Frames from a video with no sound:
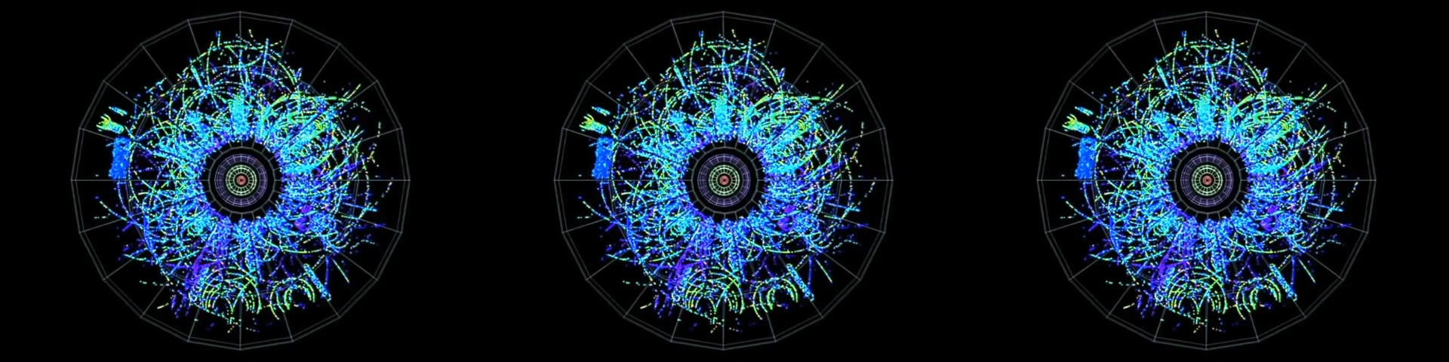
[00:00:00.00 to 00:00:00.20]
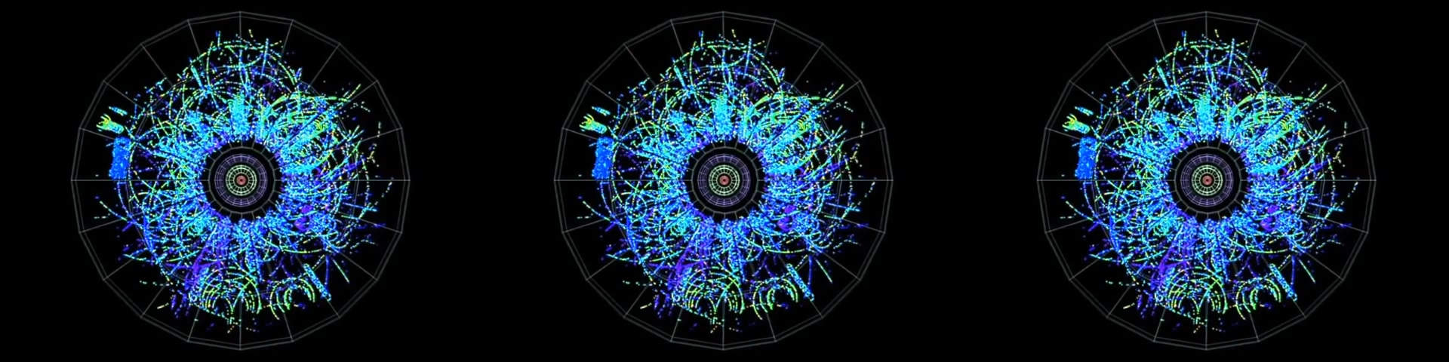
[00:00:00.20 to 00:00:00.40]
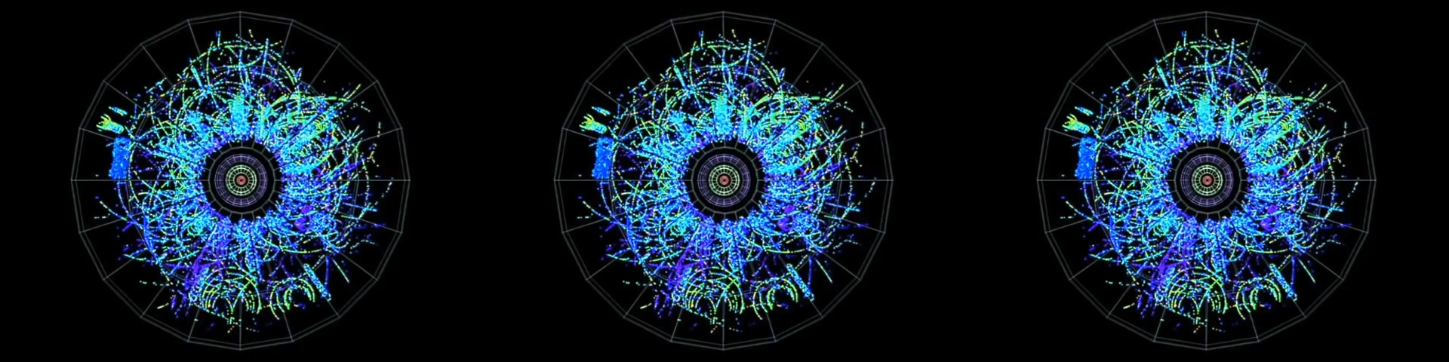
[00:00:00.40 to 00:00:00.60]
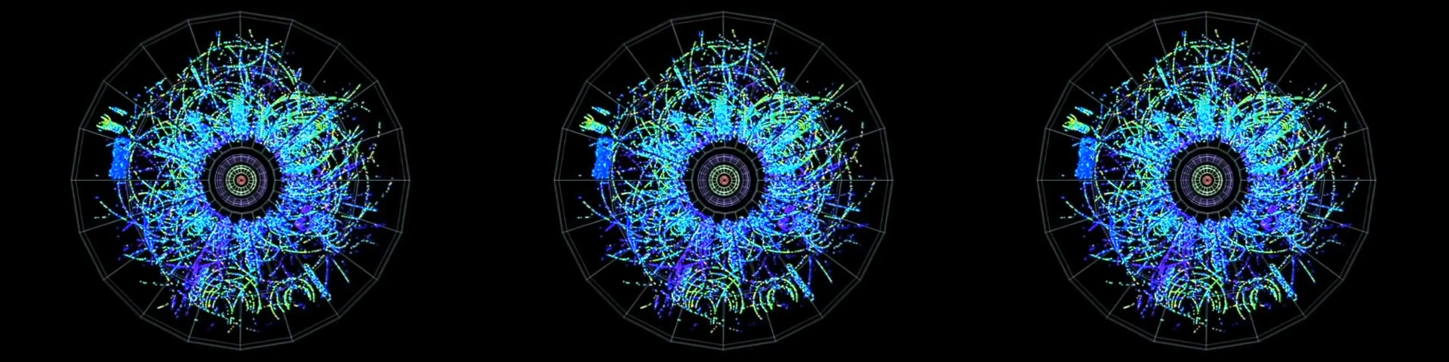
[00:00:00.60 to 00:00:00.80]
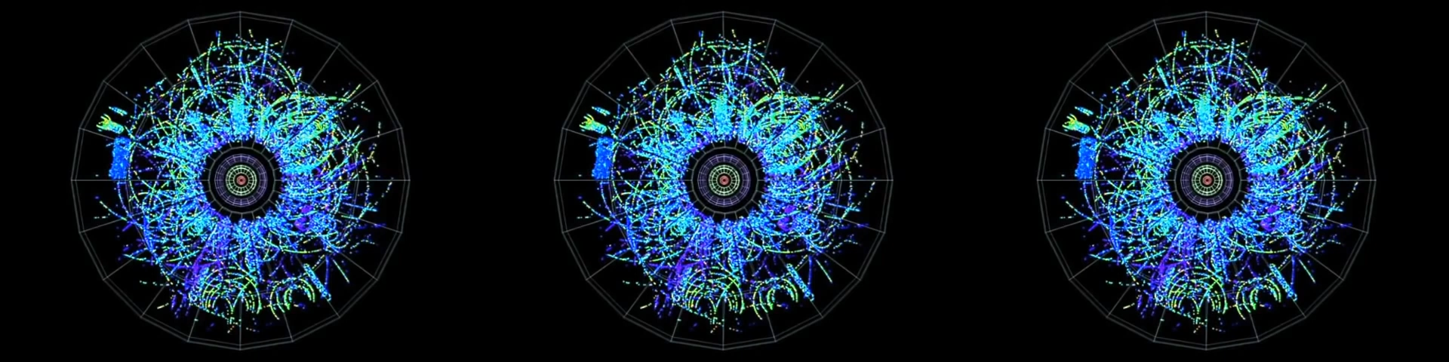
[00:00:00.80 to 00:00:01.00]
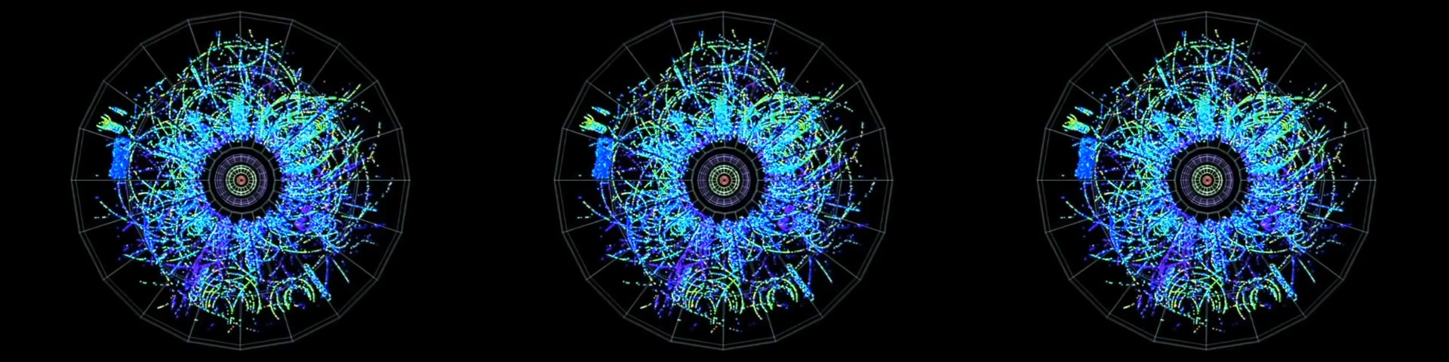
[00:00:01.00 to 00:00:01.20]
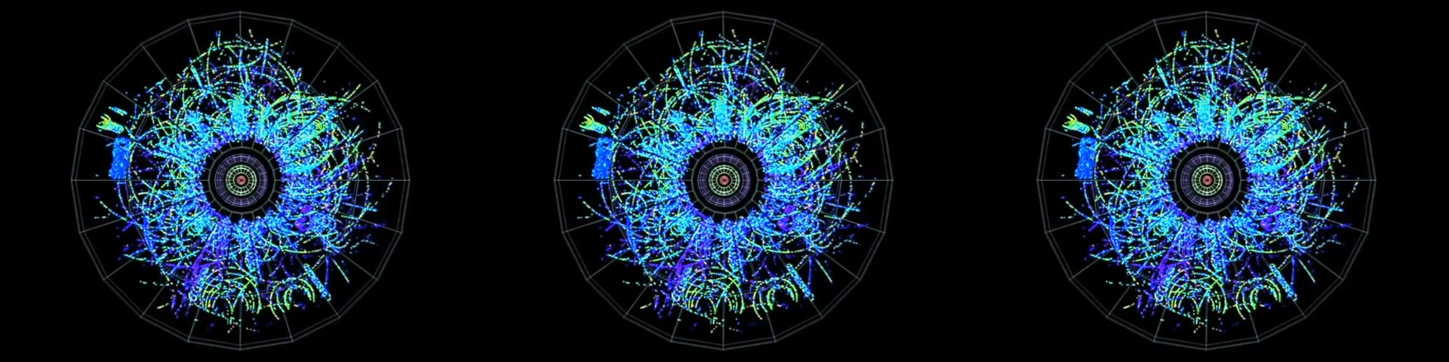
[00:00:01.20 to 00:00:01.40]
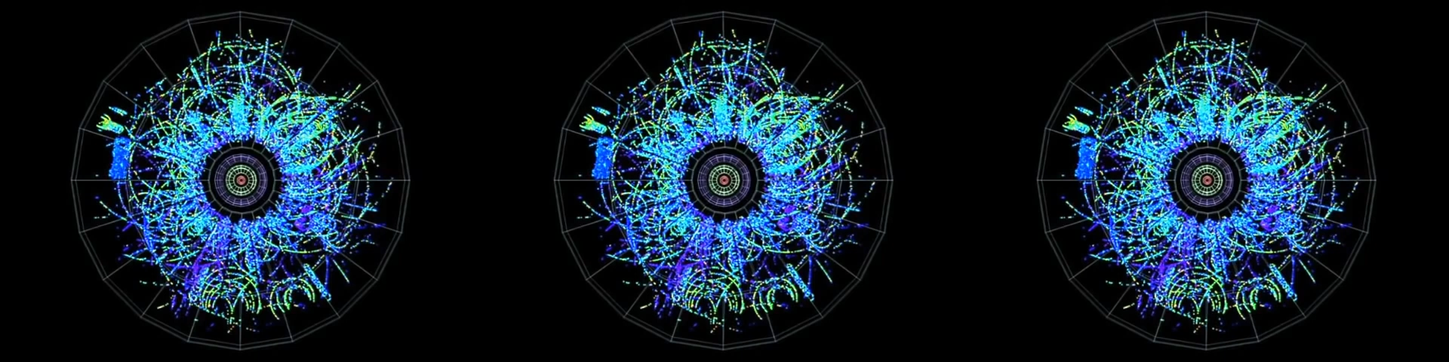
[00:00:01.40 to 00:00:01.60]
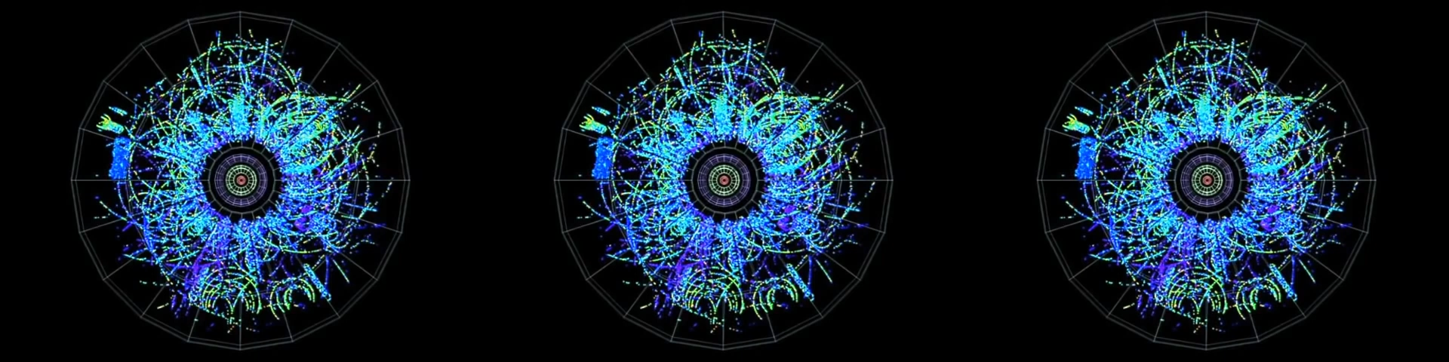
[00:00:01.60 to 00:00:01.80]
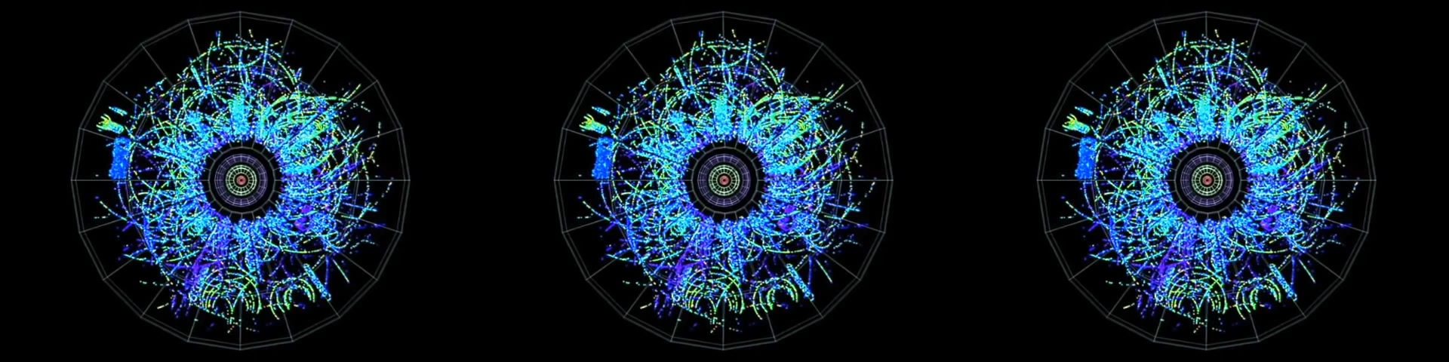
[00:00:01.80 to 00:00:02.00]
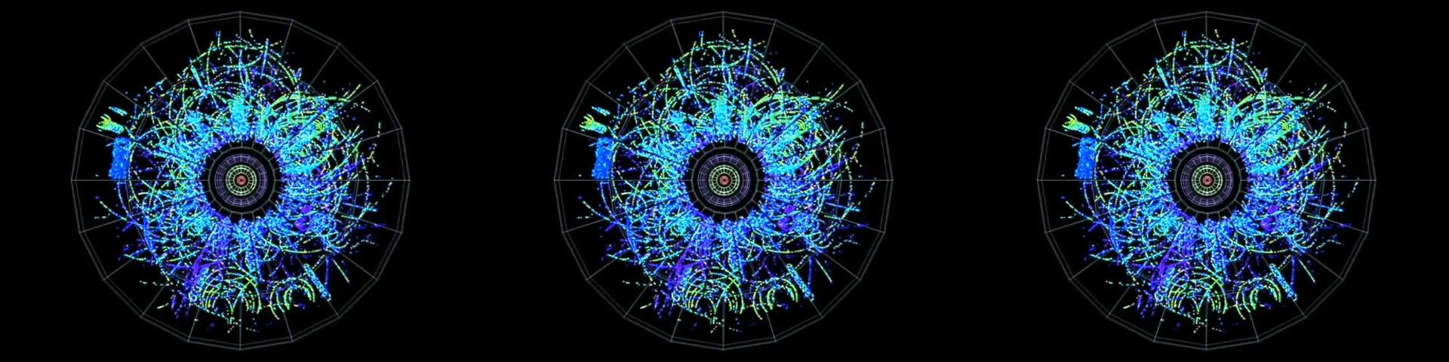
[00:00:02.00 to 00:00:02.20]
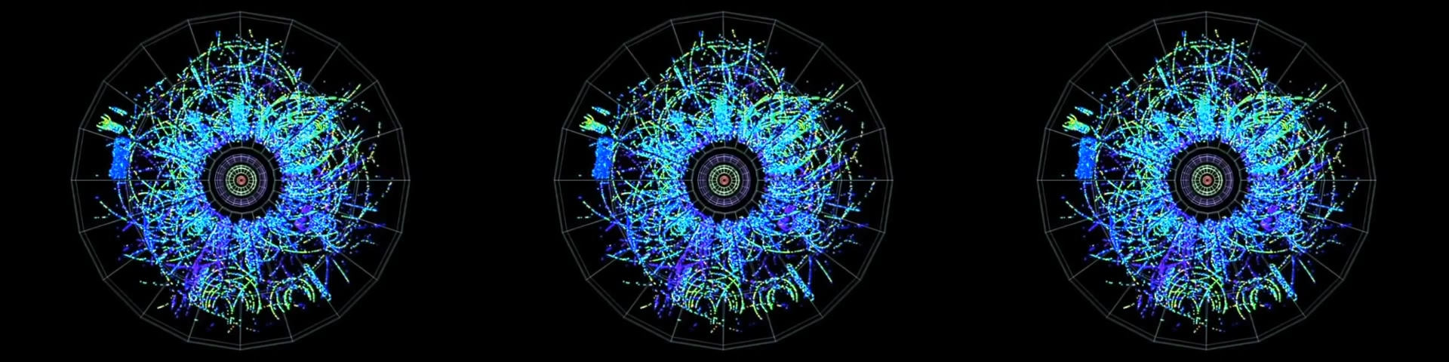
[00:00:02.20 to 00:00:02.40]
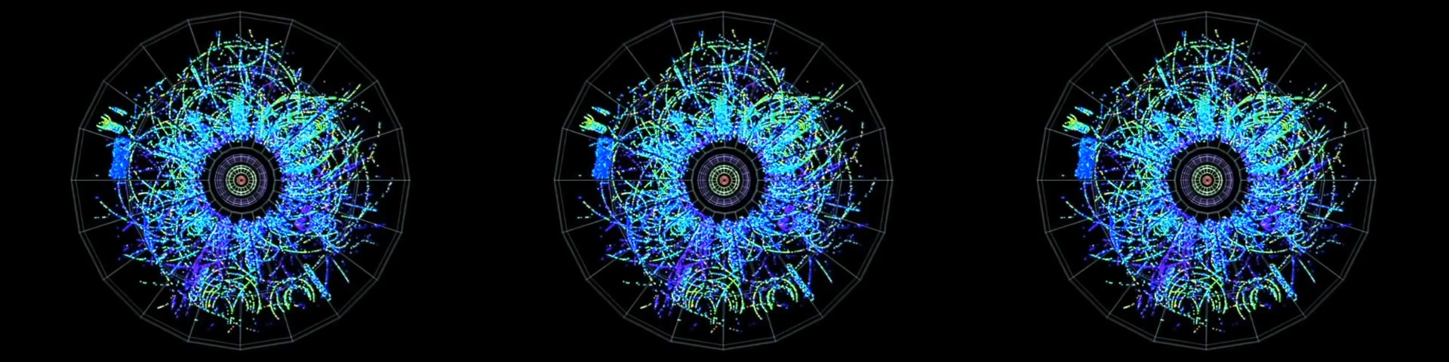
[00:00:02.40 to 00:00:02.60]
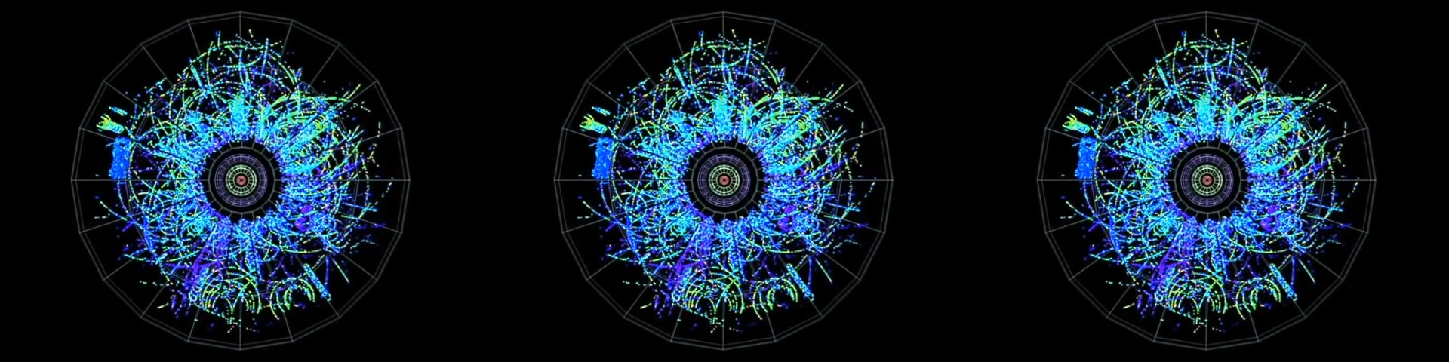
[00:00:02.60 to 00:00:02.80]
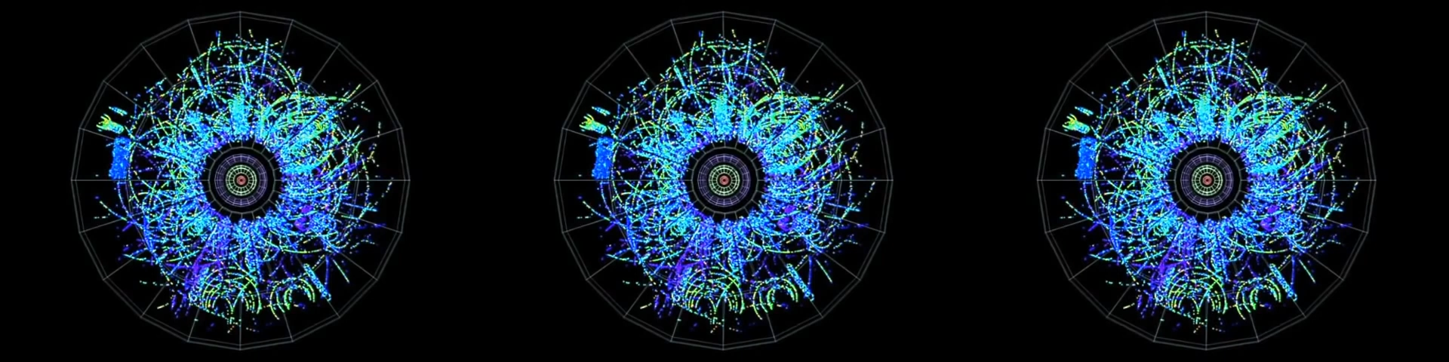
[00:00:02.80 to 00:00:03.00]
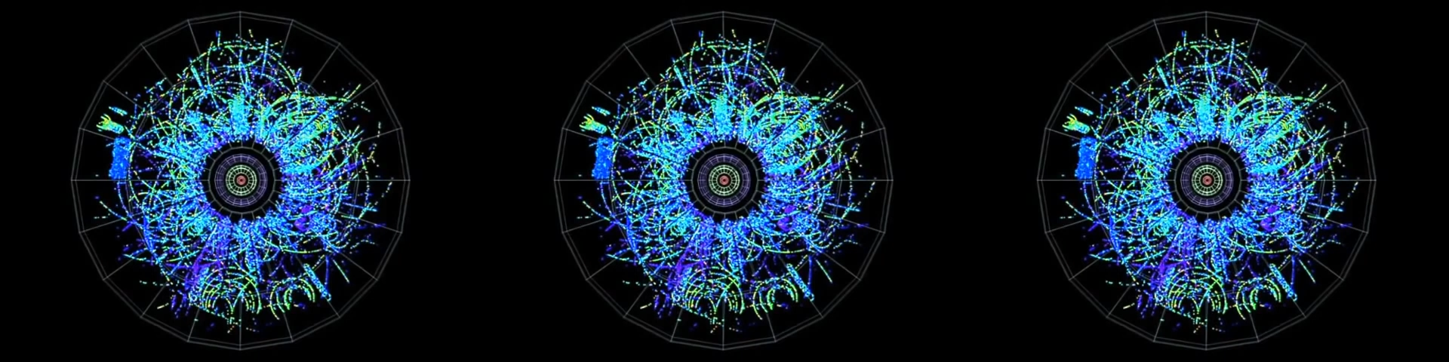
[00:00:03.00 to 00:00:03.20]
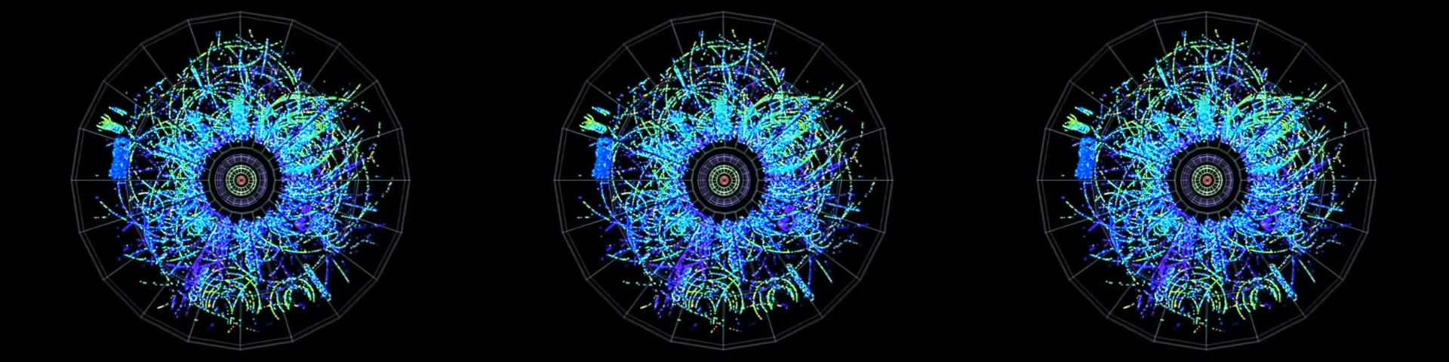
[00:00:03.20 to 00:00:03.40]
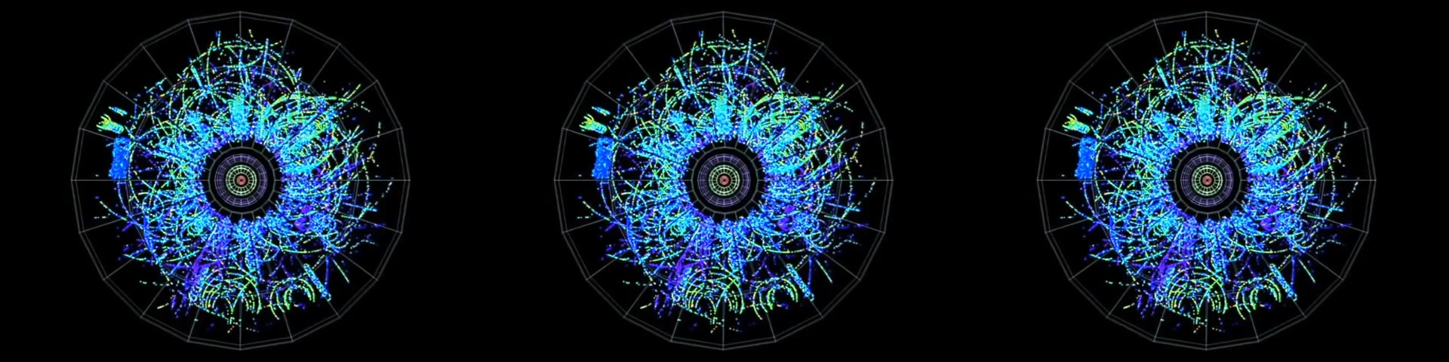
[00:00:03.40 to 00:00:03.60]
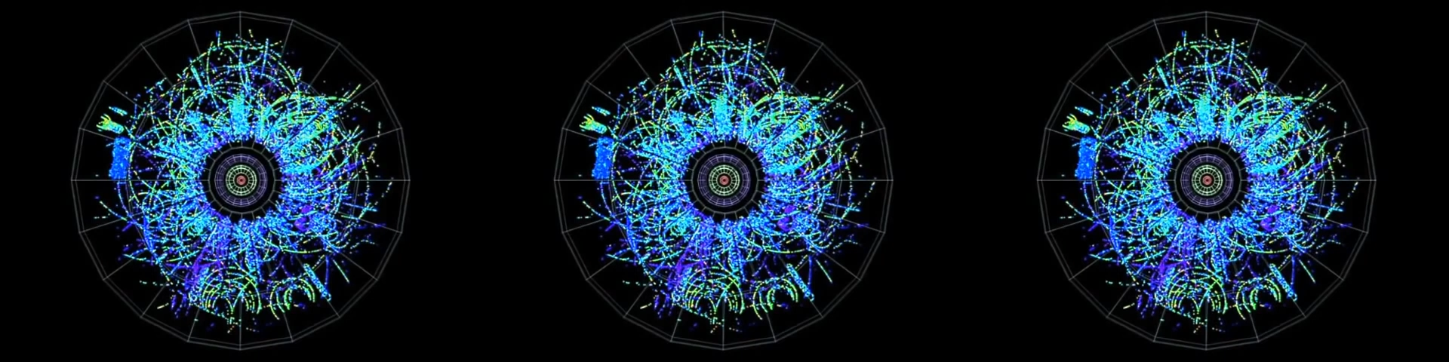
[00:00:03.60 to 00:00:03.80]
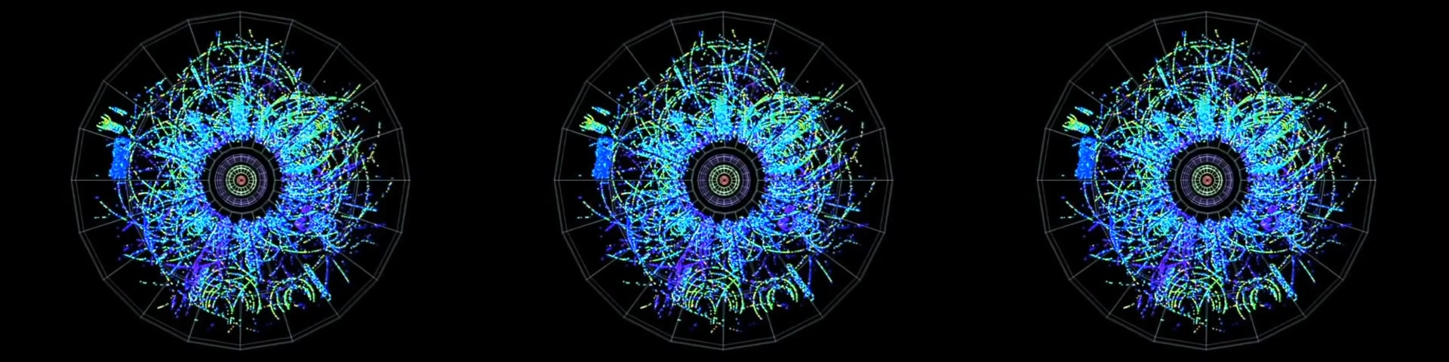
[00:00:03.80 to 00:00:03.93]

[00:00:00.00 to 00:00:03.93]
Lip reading: [unreadable: no face in view]